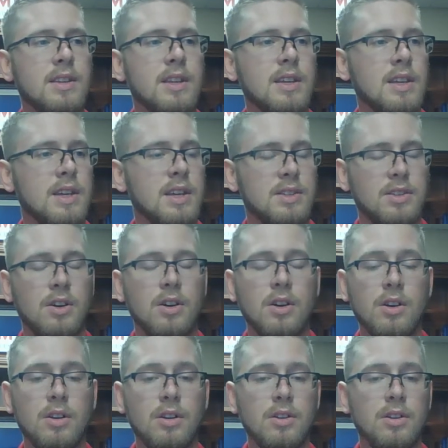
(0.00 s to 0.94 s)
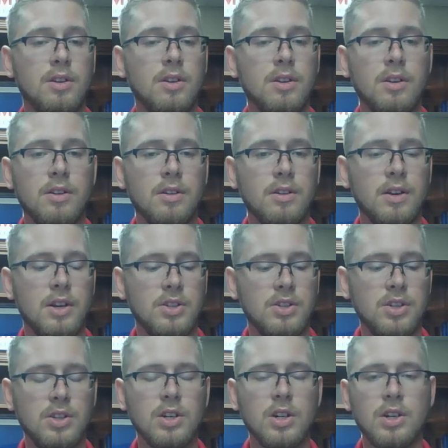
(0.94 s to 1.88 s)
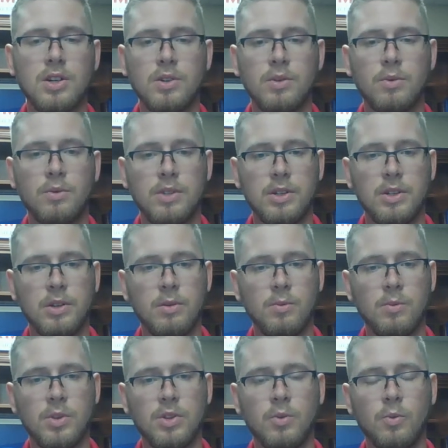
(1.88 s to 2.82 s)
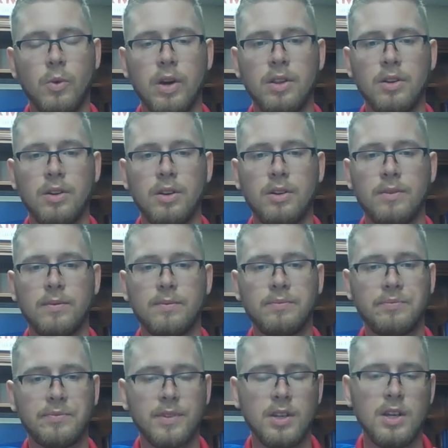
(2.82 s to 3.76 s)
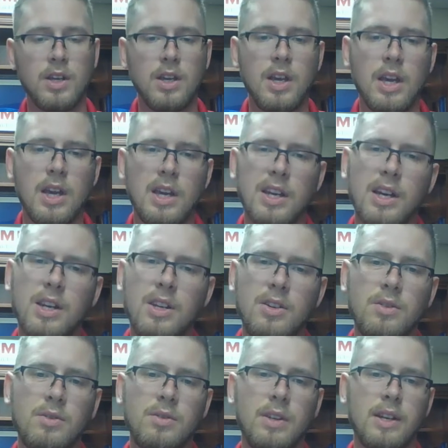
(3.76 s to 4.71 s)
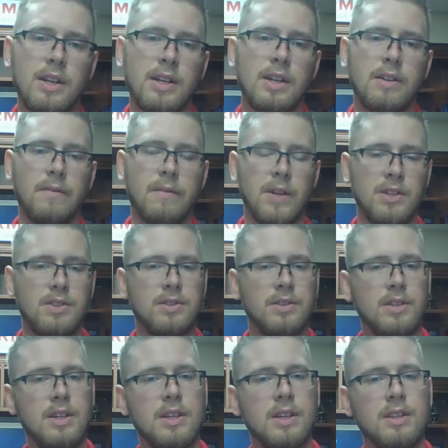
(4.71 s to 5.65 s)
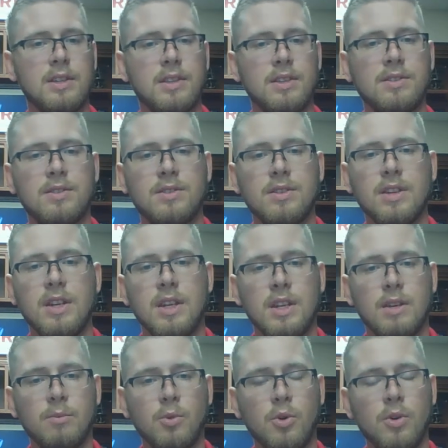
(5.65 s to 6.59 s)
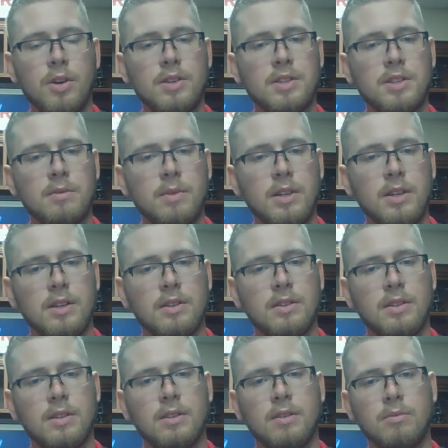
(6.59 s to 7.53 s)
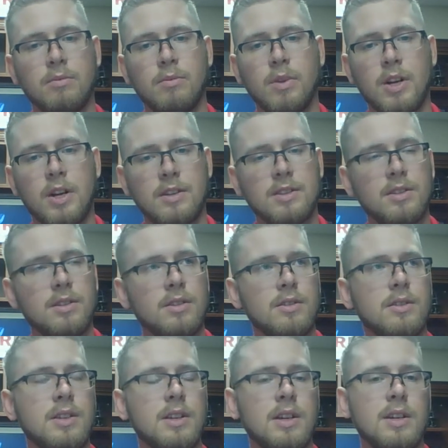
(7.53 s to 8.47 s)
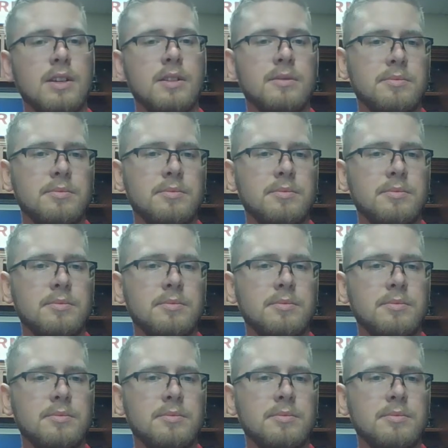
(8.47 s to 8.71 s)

gets harder and harder as you go dealing with the weather. And I knew that eventually this was going to get boring to me, but I saw that